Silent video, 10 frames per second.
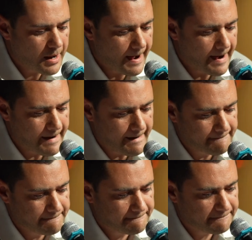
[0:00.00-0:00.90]

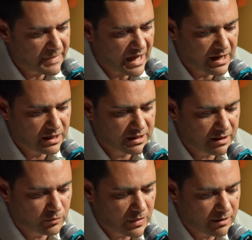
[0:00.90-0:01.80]
And
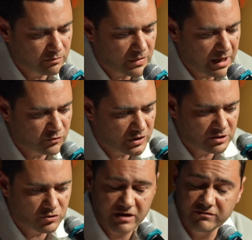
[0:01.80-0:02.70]
I'm really
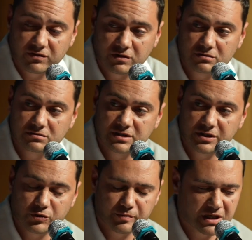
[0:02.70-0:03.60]
grateful to
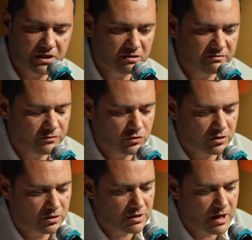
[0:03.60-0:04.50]
you, Megan, for